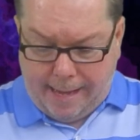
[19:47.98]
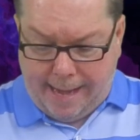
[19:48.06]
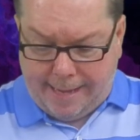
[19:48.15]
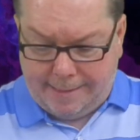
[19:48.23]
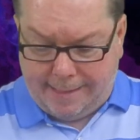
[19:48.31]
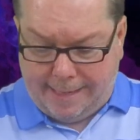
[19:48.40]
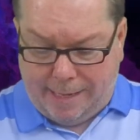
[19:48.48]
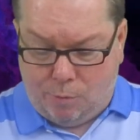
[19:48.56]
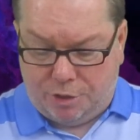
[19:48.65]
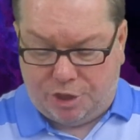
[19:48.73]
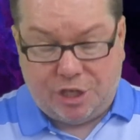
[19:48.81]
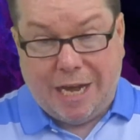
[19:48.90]
and he
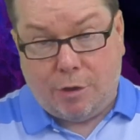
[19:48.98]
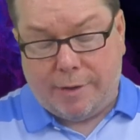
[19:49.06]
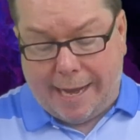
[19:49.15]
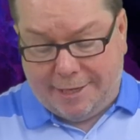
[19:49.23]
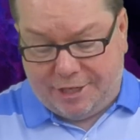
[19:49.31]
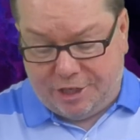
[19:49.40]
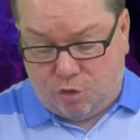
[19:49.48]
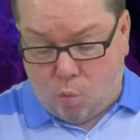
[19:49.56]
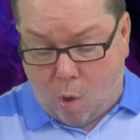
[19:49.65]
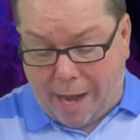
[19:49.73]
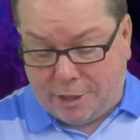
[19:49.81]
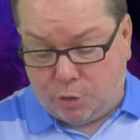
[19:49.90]
would synchronize his
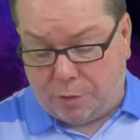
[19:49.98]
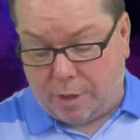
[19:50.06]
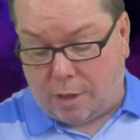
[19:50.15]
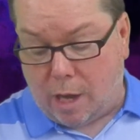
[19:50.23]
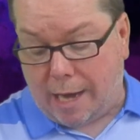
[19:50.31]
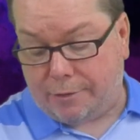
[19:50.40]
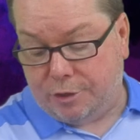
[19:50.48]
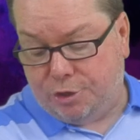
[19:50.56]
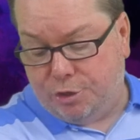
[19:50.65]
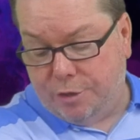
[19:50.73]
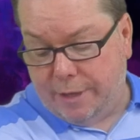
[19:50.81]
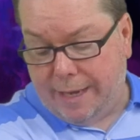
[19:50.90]
watch with the clock that
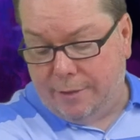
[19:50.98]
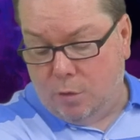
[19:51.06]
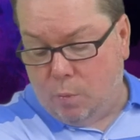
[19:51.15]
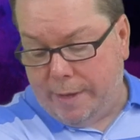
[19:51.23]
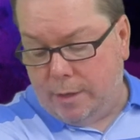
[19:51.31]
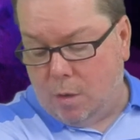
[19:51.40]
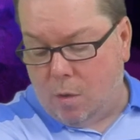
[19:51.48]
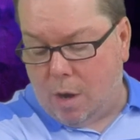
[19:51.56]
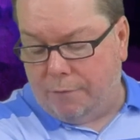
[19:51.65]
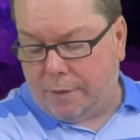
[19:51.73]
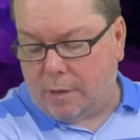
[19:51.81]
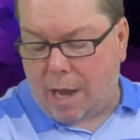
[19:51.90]
stood in the window
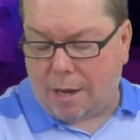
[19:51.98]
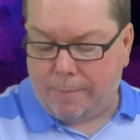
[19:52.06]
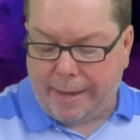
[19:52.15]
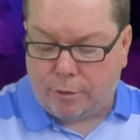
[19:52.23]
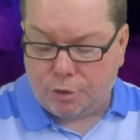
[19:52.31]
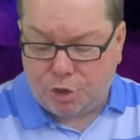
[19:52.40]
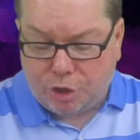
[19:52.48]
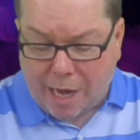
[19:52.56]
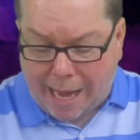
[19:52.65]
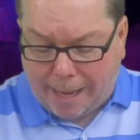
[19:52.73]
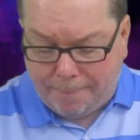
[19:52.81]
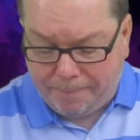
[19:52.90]
of the clockmaker's
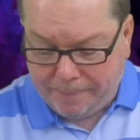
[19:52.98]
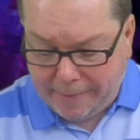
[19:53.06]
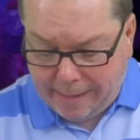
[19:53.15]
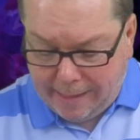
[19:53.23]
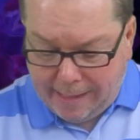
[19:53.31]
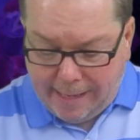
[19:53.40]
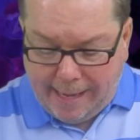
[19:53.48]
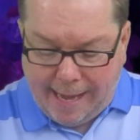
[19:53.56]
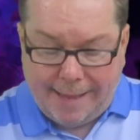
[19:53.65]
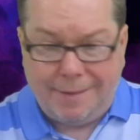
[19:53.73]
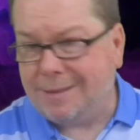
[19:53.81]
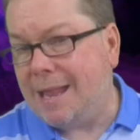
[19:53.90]
shop.
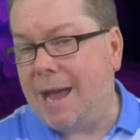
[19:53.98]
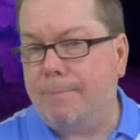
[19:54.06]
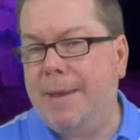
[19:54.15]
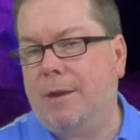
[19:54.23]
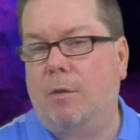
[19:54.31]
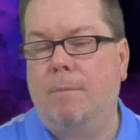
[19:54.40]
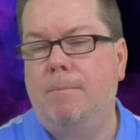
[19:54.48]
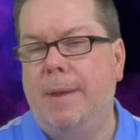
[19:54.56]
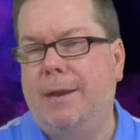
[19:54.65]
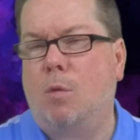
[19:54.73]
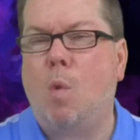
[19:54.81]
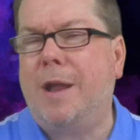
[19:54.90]
And the clockmaker
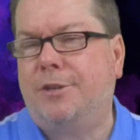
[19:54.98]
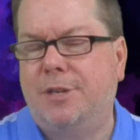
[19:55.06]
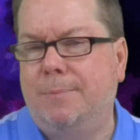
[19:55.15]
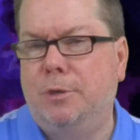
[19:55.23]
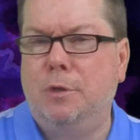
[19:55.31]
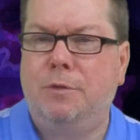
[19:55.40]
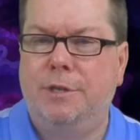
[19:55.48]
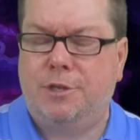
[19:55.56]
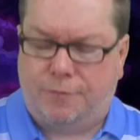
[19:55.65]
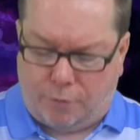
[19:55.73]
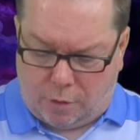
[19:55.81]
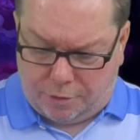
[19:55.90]
maker watched him do this
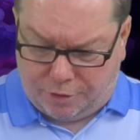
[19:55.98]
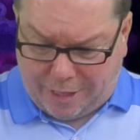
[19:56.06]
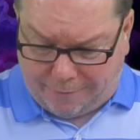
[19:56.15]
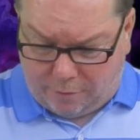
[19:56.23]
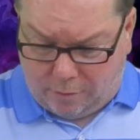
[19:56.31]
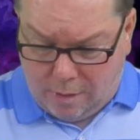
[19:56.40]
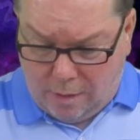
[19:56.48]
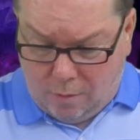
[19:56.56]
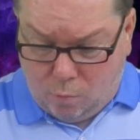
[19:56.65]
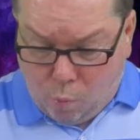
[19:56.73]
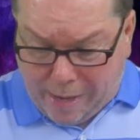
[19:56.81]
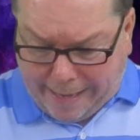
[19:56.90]
for several
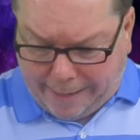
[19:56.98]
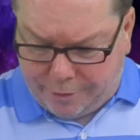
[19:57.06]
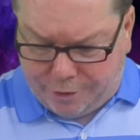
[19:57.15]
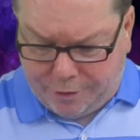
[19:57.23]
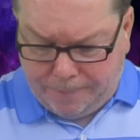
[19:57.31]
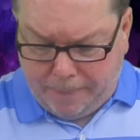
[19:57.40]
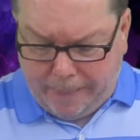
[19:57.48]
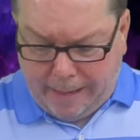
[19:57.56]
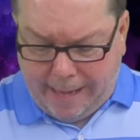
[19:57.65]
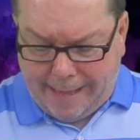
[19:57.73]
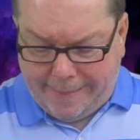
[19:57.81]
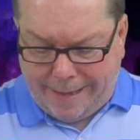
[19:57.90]
weeks,
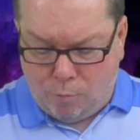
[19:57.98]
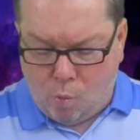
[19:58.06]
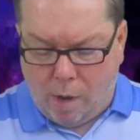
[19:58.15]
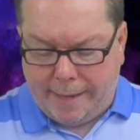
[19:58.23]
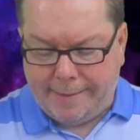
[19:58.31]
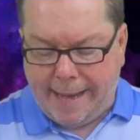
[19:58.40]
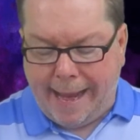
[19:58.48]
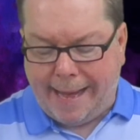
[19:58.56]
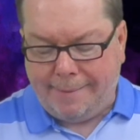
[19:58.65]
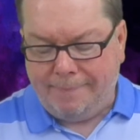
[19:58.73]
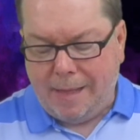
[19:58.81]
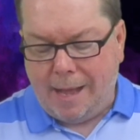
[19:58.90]
and then one
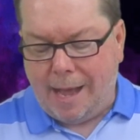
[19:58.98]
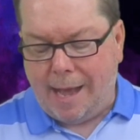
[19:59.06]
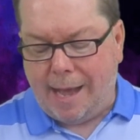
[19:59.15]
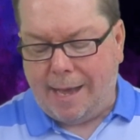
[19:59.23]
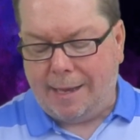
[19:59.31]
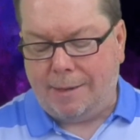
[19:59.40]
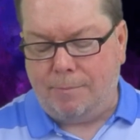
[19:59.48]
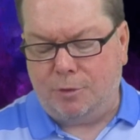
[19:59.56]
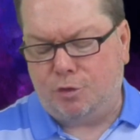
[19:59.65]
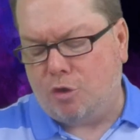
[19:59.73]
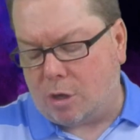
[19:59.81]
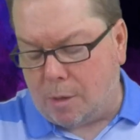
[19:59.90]
day uh,
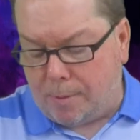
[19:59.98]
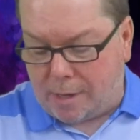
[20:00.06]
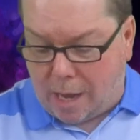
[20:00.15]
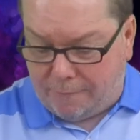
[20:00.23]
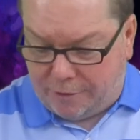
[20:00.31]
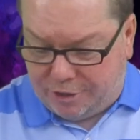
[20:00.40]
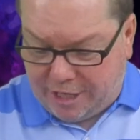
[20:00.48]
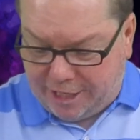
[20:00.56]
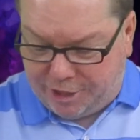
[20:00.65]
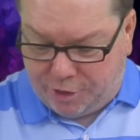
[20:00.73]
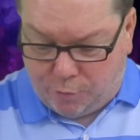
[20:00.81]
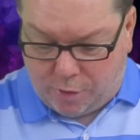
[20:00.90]
struck up a
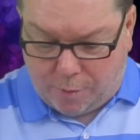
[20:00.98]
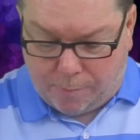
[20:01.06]
conversation with